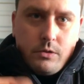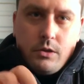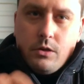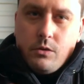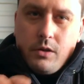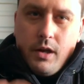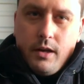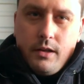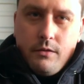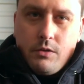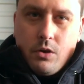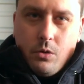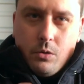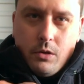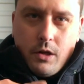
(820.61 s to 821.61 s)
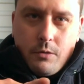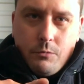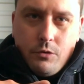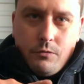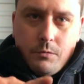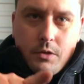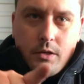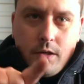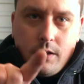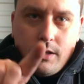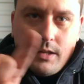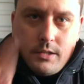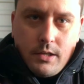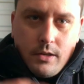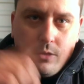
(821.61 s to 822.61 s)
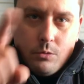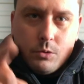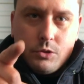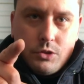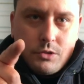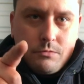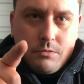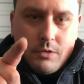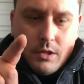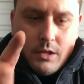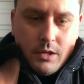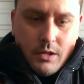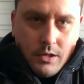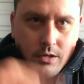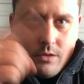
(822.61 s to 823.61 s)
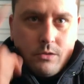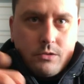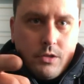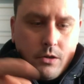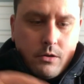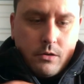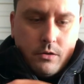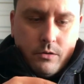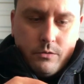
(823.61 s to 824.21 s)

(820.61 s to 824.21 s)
you don't got to give it a whole lot of movement and that tail will just, it'll turn.